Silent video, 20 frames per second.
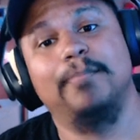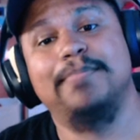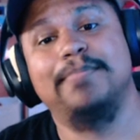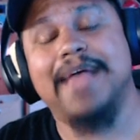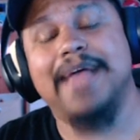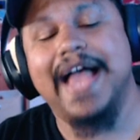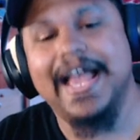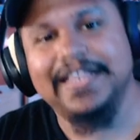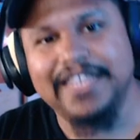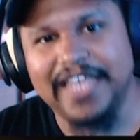
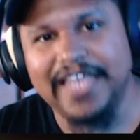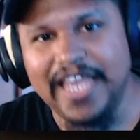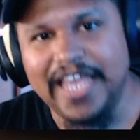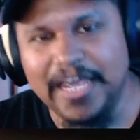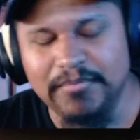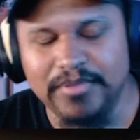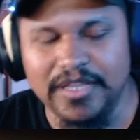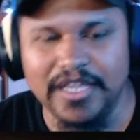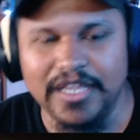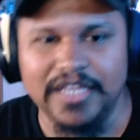bad the
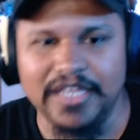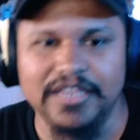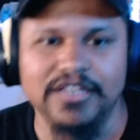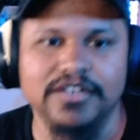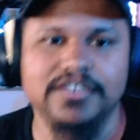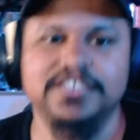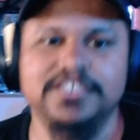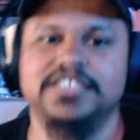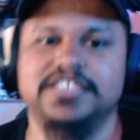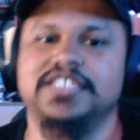gameplay
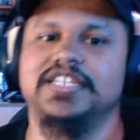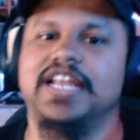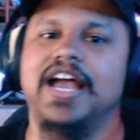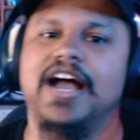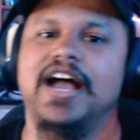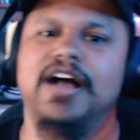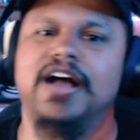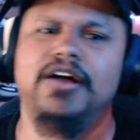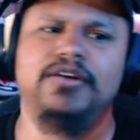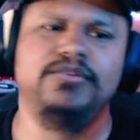looks and
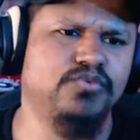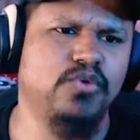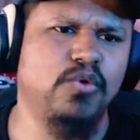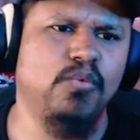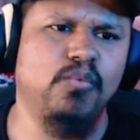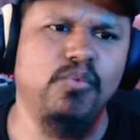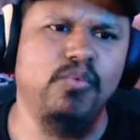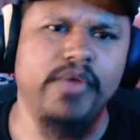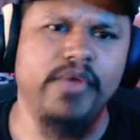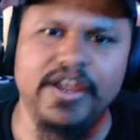how
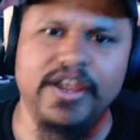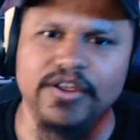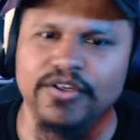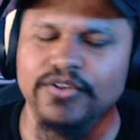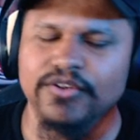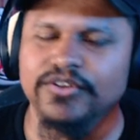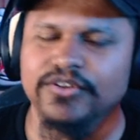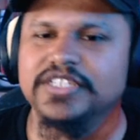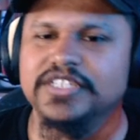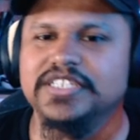
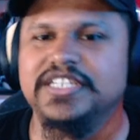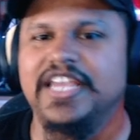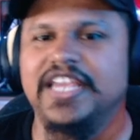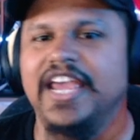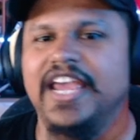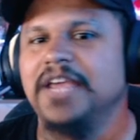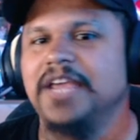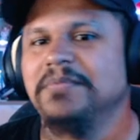weird this game